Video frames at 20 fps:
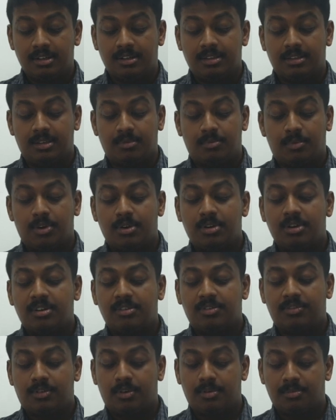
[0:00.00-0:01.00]
the model
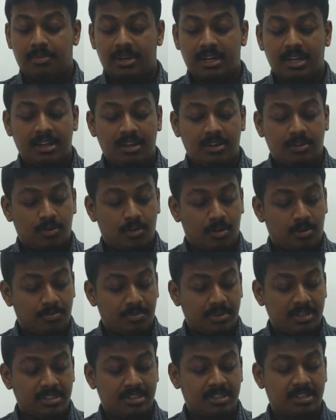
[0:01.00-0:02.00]
for many
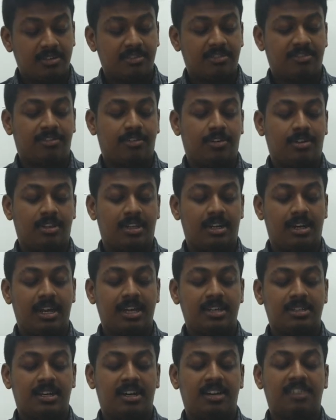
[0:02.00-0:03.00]
corporations for the
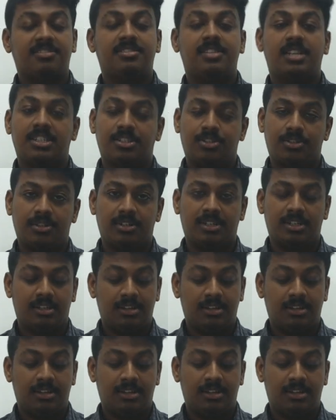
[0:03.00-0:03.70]
next half century.